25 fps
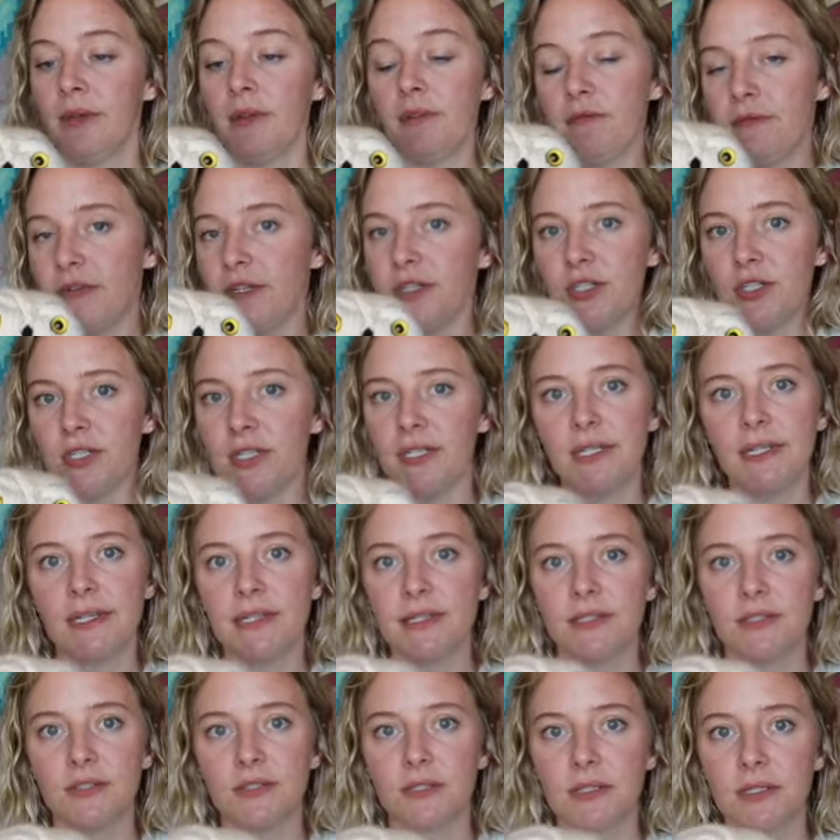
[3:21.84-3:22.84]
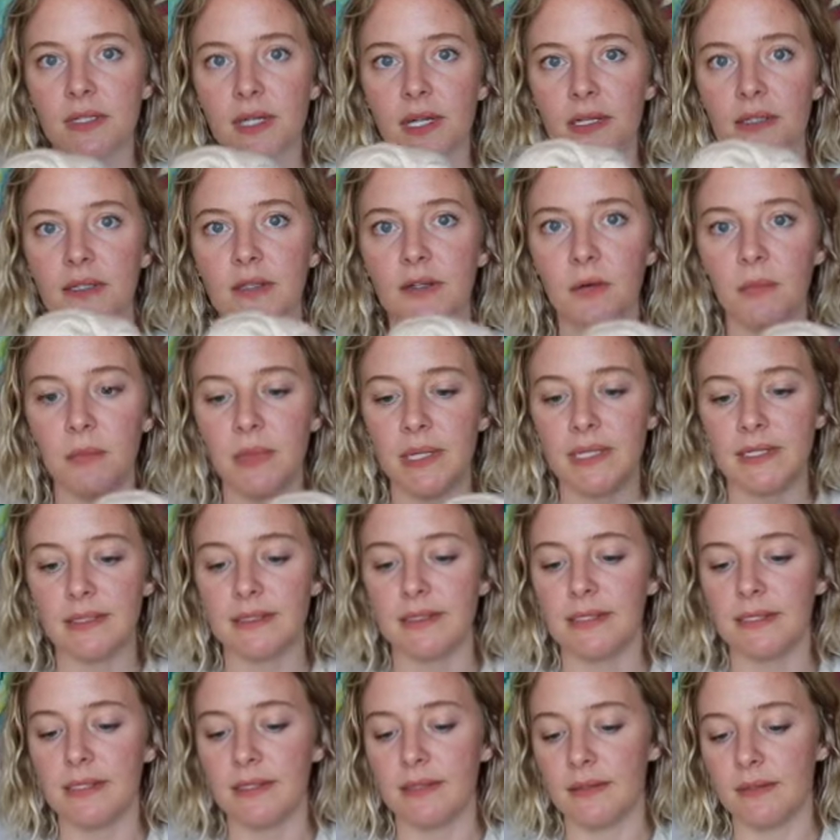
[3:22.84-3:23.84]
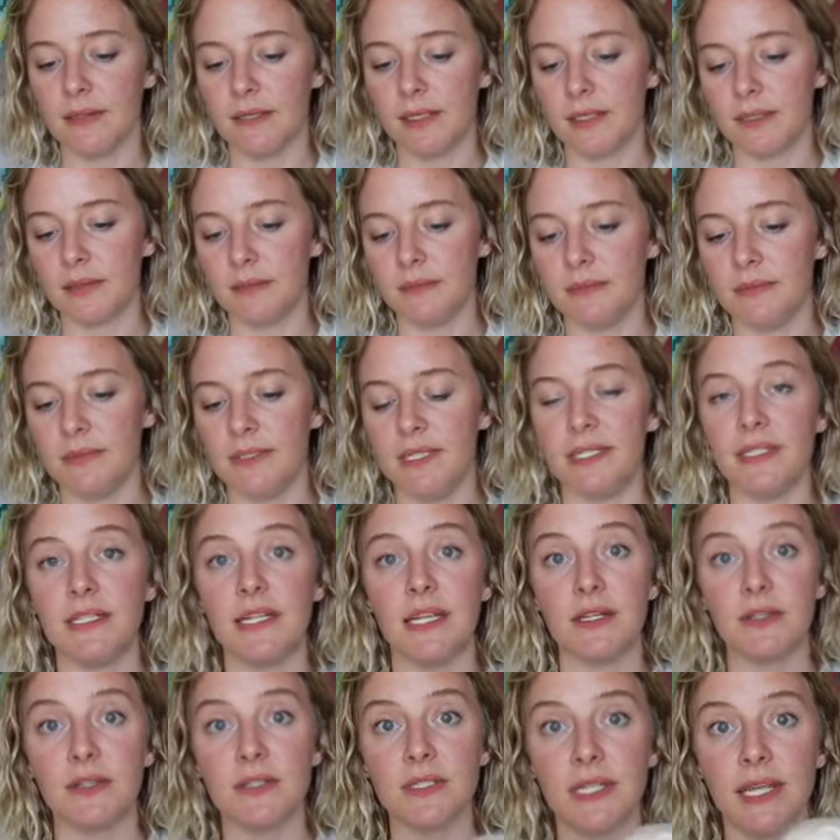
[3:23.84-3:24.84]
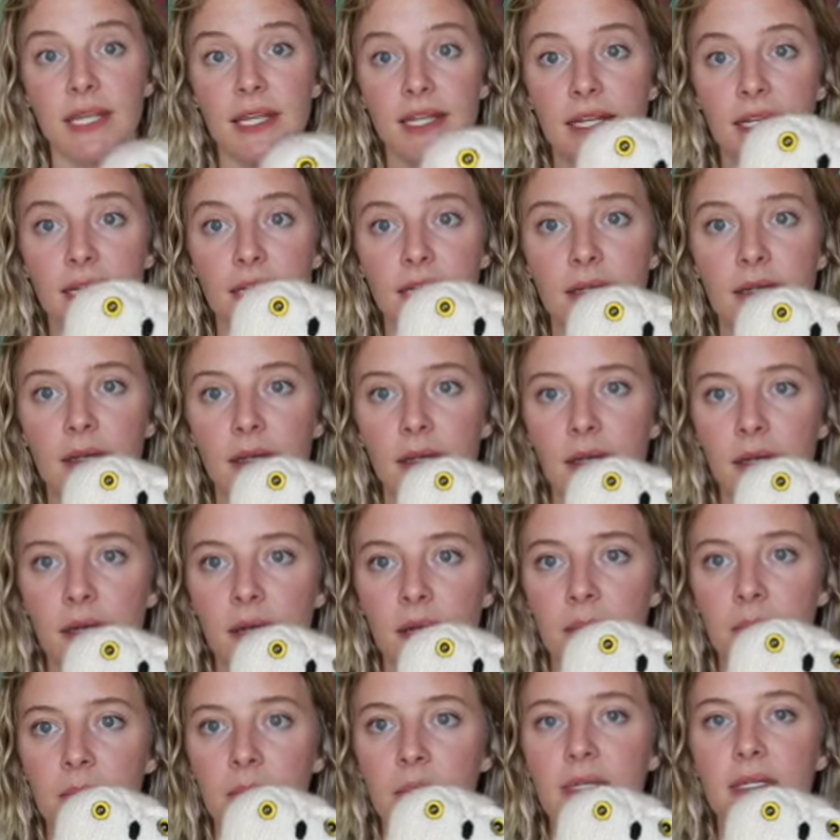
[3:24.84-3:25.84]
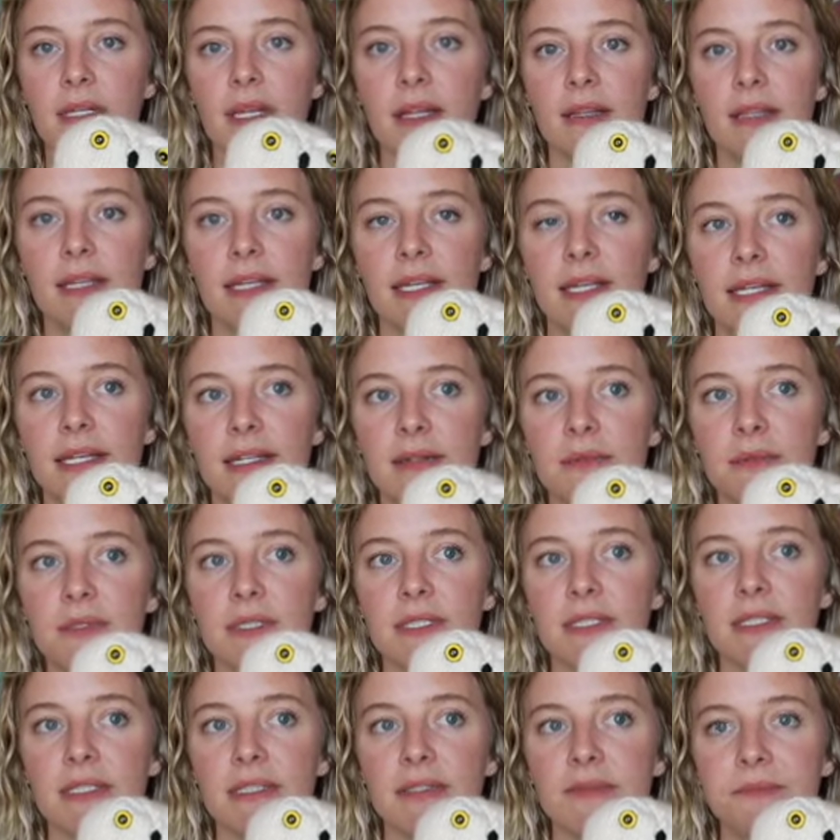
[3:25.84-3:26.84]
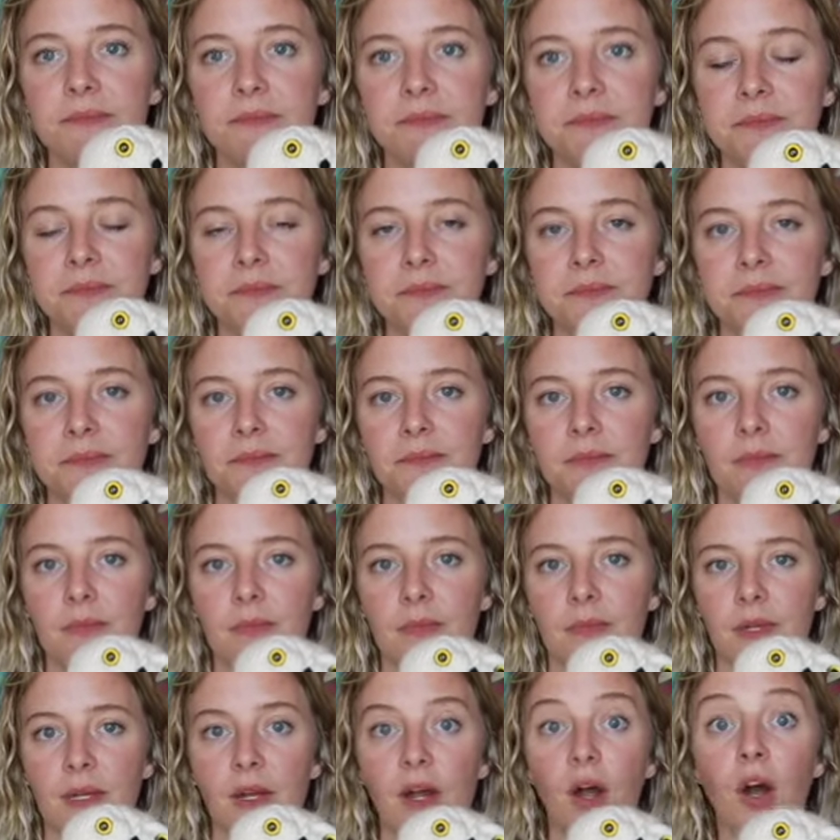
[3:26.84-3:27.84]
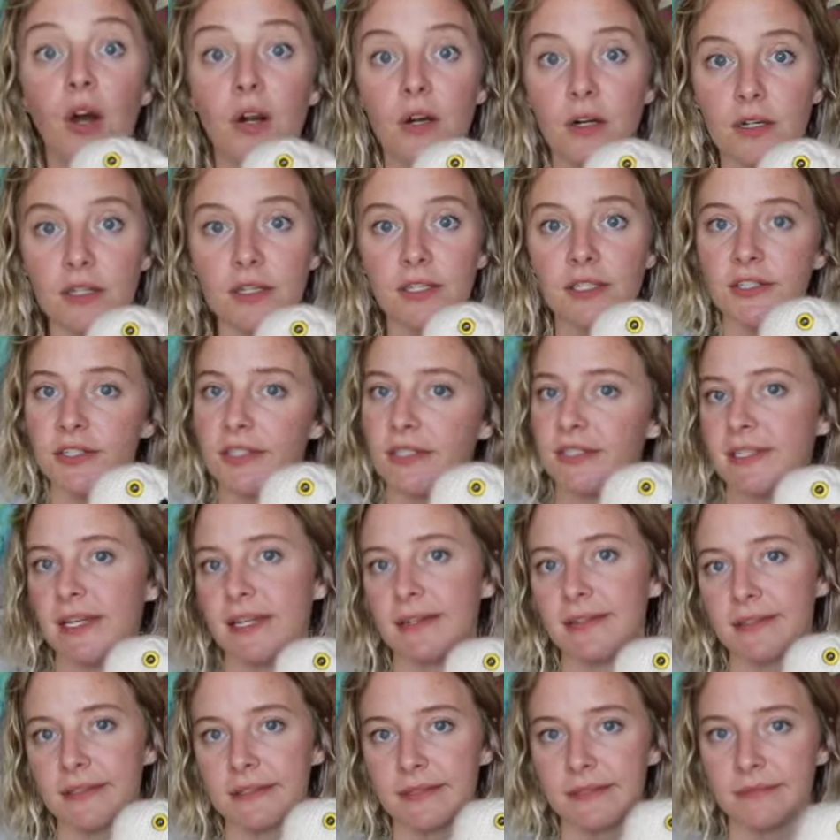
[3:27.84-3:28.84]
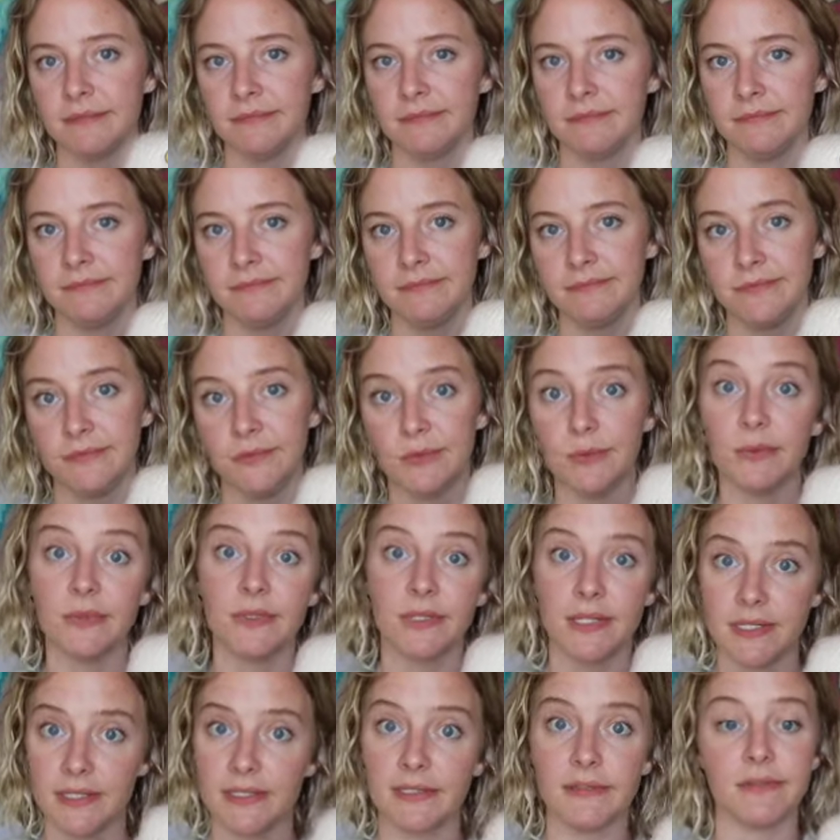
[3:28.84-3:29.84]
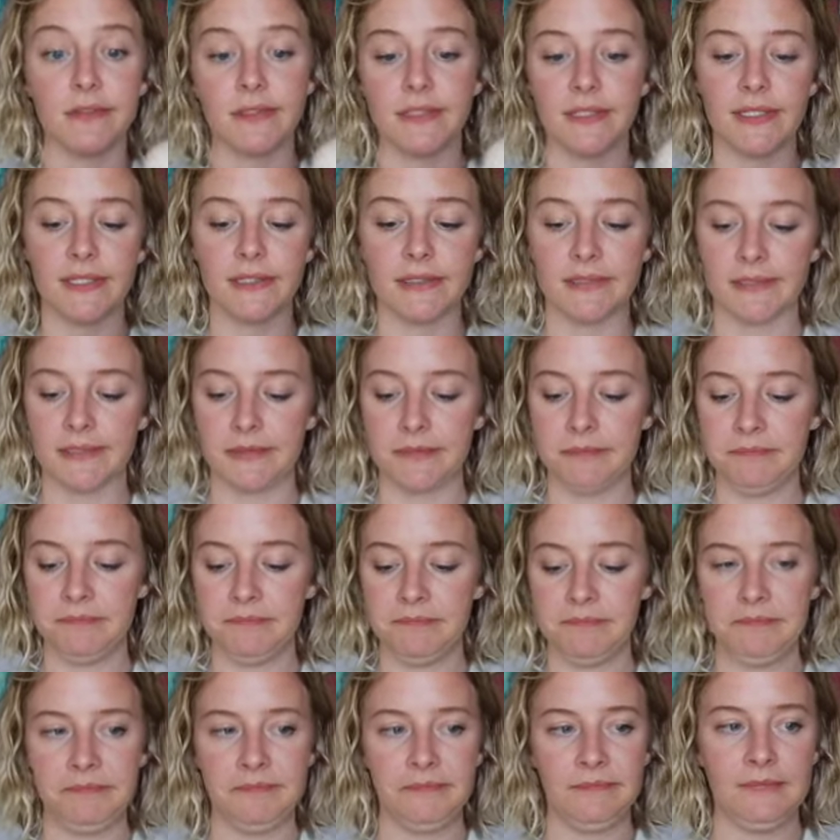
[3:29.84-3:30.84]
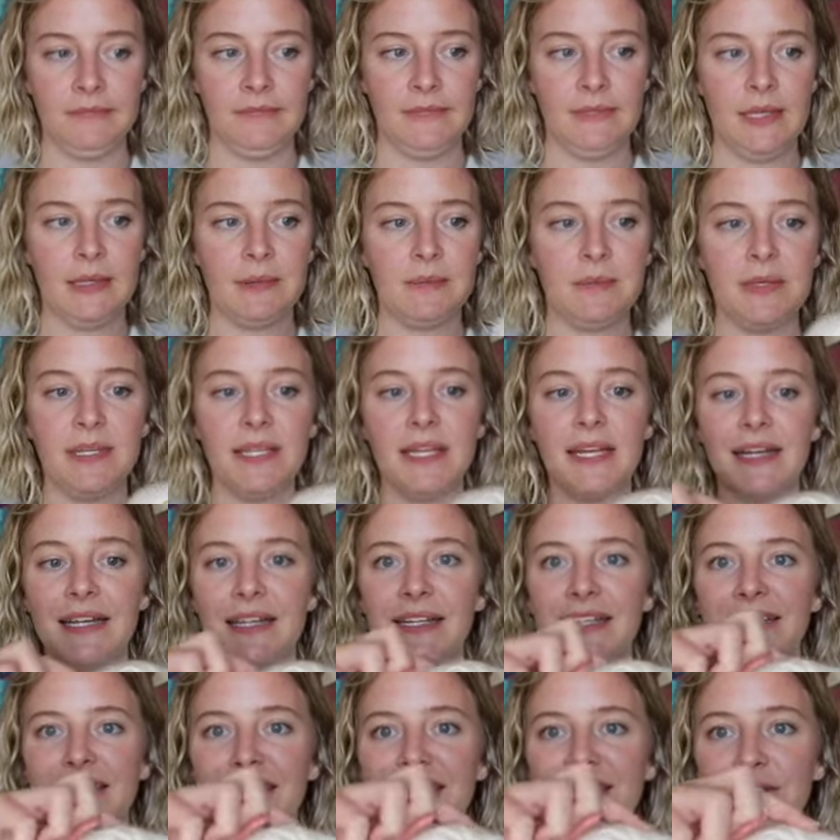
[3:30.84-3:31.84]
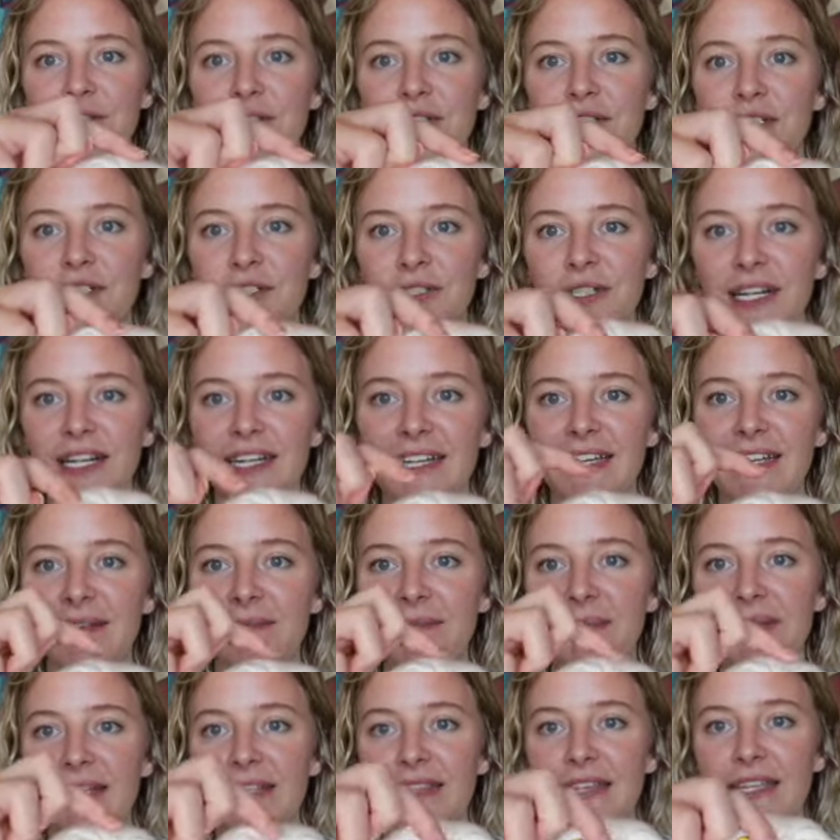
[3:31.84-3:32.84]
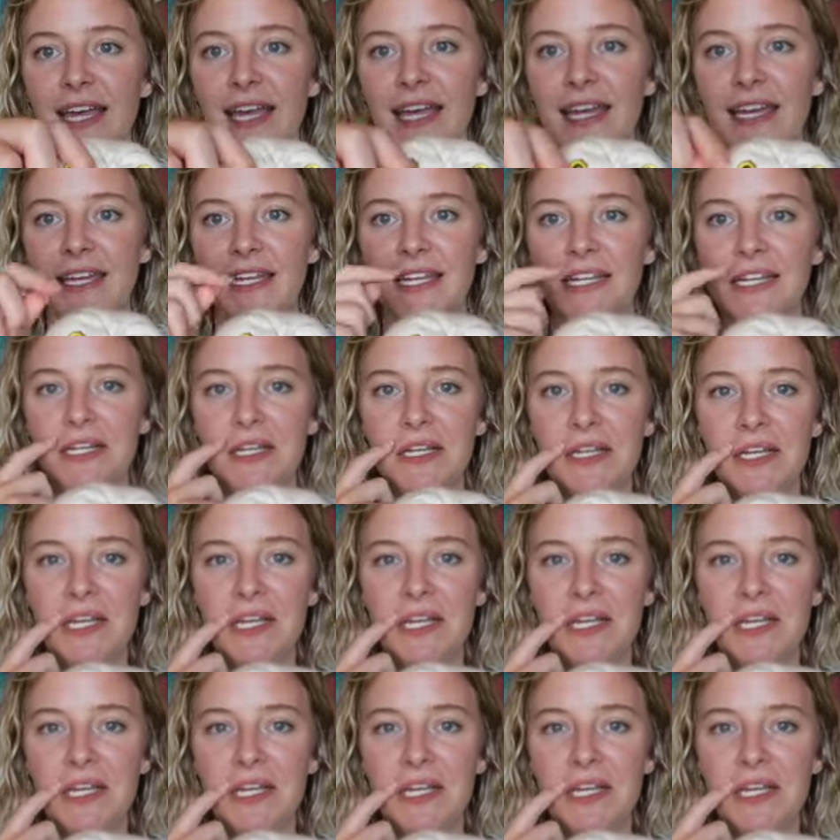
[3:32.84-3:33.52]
fidgety because there's a lot of little bits and like details in it, but nothing in it was hard. You just have to do a lot of different things. But yeah, you should try it and make the head.